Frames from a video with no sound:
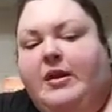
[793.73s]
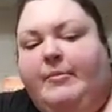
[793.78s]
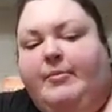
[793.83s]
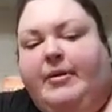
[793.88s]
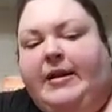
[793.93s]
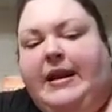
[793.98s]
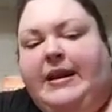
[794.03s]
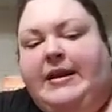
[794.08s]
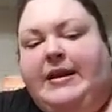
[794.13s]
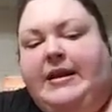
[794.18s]

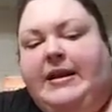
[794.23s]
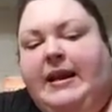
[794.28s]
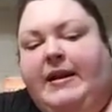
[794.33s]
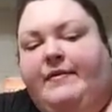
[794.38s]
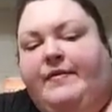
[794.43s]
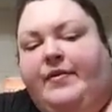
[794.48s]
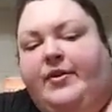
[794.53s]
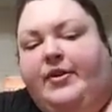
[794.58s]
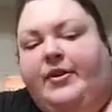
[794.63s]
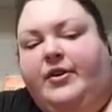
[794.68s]
But I
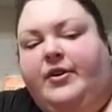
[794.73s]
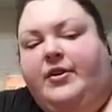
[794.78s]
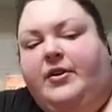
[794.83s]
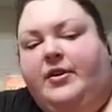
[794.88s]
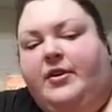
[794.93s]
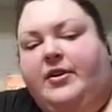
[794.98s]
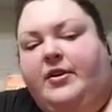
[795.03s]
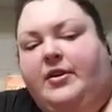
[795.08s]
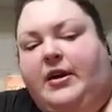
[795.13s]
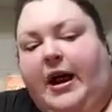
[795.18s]

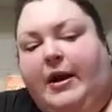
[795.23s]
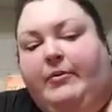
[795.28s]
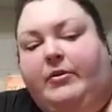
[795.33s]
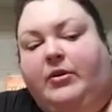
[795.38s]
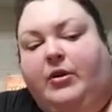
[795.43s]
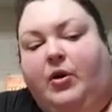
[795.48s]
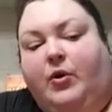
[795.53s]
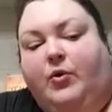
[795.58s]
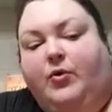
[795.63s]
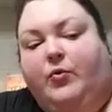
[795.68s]

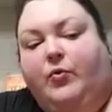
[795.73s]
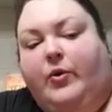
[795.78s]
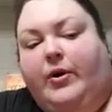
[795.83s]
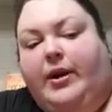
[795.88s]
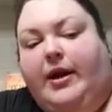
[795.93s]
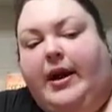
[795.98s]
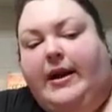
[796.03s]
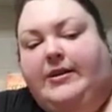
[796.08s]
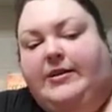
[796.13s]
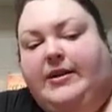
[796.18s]
will own
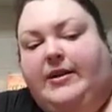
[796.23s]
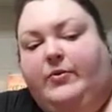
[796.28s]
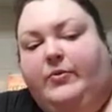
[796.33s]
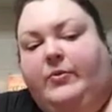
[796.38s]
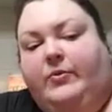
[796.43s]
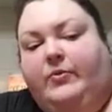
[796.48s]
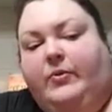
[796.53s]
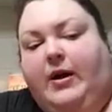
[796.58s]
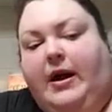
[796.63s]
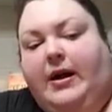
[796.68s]
what I
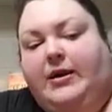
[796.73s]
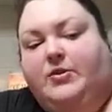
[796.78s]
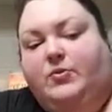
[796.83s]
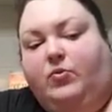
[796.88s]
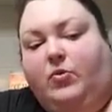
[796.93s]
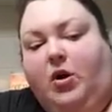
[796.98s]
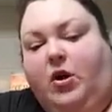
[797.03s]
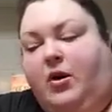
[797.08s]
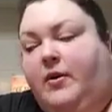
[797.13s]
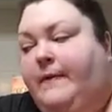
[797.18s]
did as
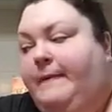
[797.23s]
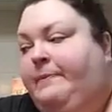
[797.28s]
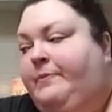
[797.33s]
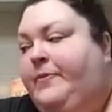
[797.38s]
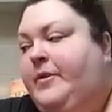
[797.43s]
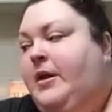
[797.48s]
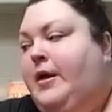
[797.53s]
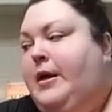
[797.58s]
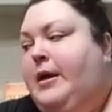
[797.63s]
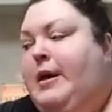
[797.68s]
wrong,
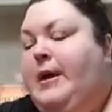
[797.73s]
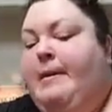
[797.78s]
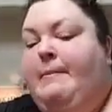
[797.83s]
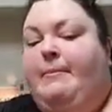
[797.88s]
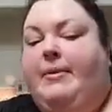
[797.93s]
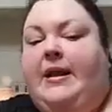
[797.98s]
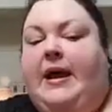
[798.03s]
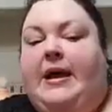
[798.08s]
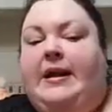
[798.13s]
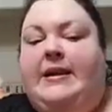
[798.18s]

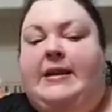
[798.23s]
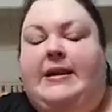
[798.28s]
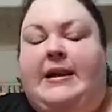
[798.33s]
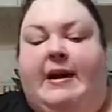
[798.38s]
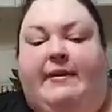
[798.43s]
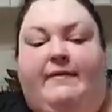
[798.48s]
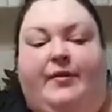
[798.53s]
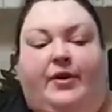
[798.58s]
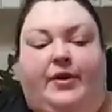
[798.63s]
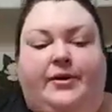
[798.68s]
but I
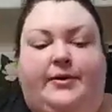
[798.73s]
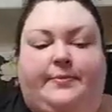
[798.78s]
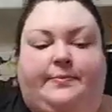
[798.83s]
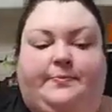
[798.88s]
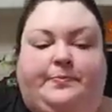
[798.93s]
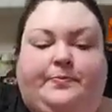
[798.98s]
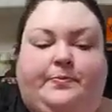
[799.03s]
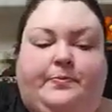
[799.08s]
never